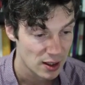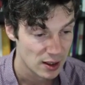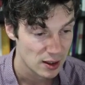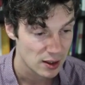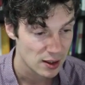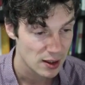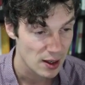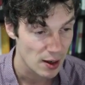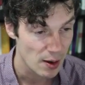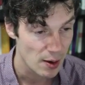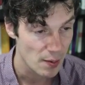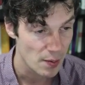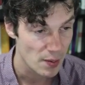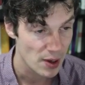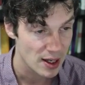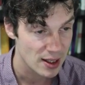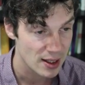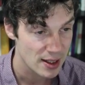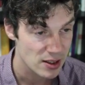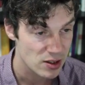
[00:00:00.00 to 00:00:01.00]

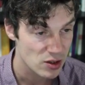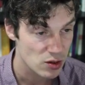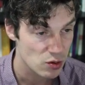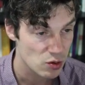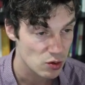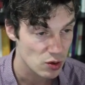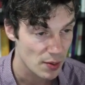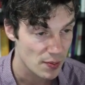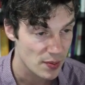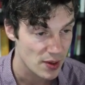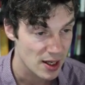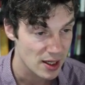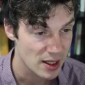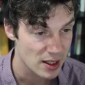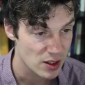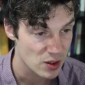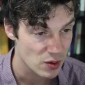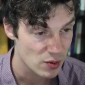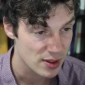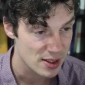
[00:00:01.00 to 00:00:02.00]
and let's drop that
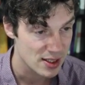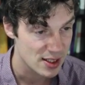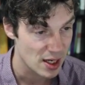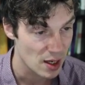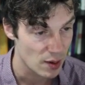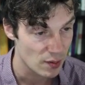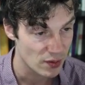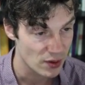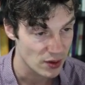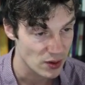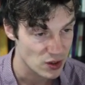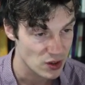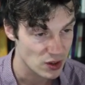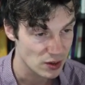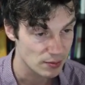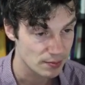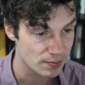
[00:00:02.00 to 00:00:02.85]
into our setup function.